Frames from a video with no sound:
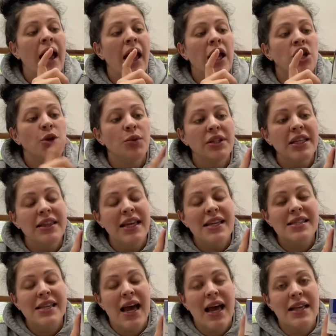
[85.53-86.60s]
You will need
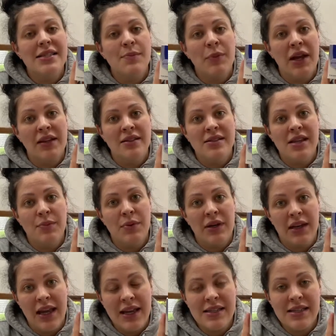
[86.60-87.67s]
this as pregnancy
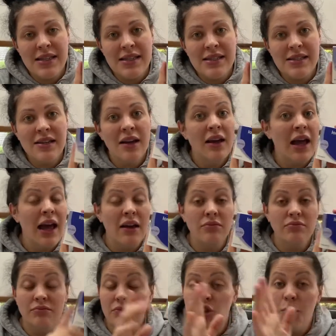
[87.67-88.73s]
progresses.
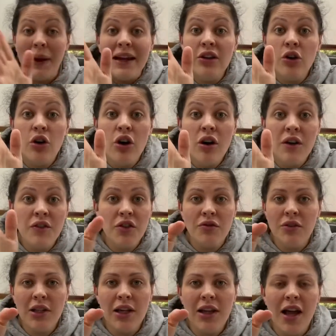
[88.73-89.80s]
You might not if you're
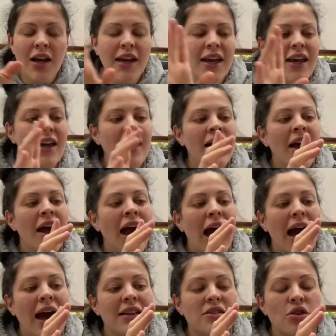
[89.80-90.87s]
really lucky.
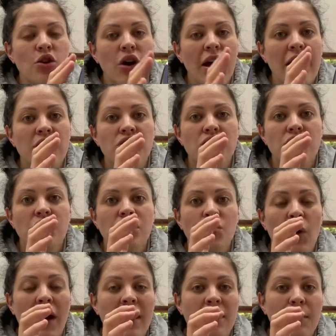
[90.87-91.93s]
I had a lot of issues
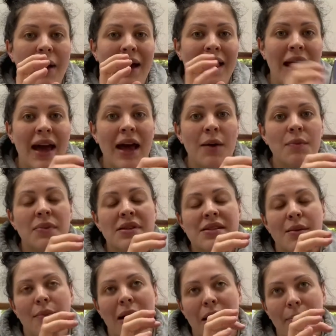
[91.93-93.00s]
with my hips,
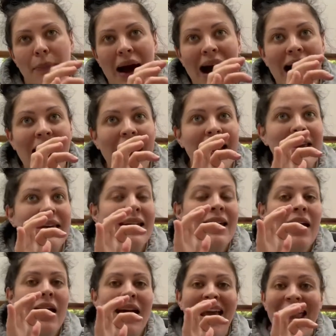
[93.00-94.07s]
my back,
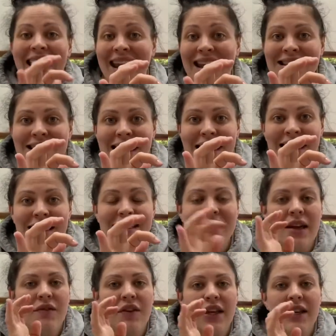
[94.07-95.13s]
headaches
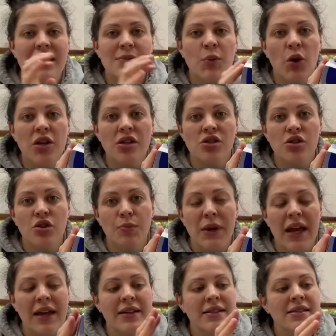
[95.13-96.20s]
at various points through
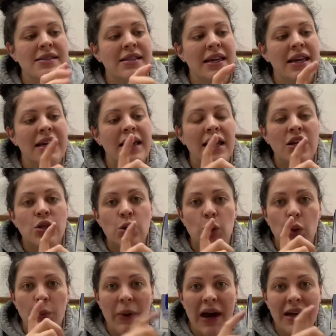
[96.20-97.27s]
pregnancy. So
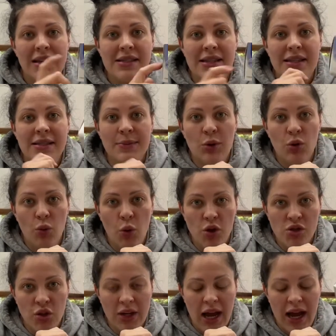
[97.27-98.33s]
paracetamol was
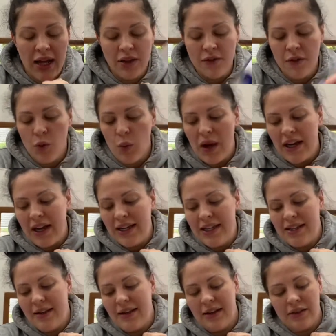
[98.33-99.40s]
on hand for when I
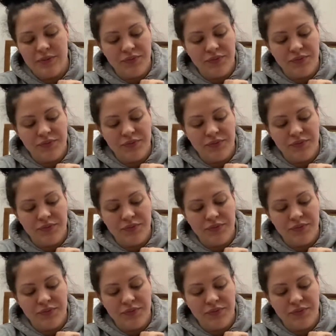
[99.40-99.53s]
needed it.